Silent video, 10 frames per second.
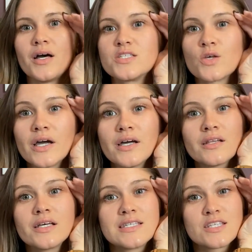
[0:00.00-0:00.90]
So I
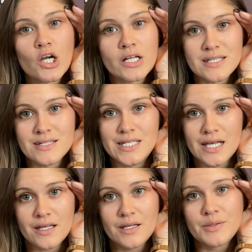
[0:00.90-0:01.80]
like started to
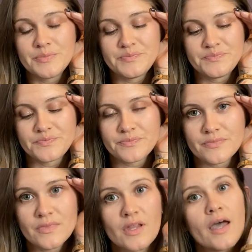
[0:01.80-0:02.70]
dig.
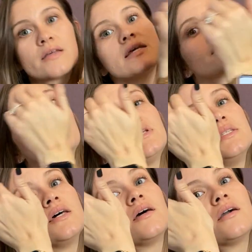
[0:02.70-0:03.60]
I was like, let me
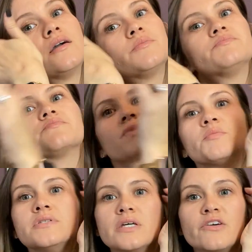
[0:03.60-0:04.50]
dig
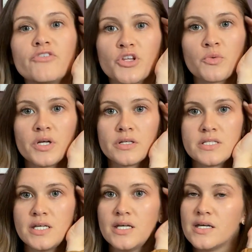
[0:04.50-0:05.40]
for the real
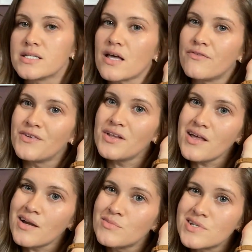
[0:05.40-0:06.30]
tea, because I feel
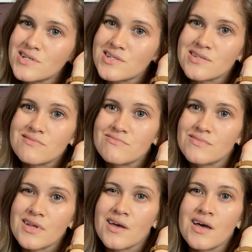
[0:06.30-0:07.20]
like I'm just
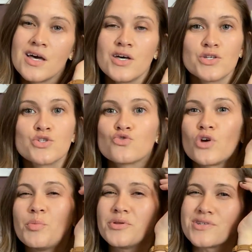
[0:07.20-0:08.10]

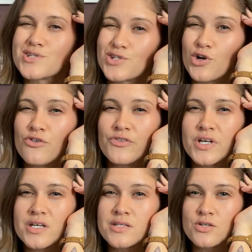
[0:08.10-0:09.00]
scraping the
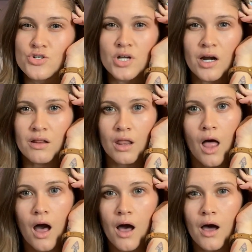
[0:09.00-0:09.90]
surface. There's not a
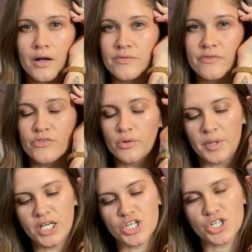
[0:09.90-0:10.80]
lot of
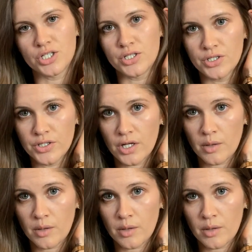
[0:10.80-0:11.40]
information.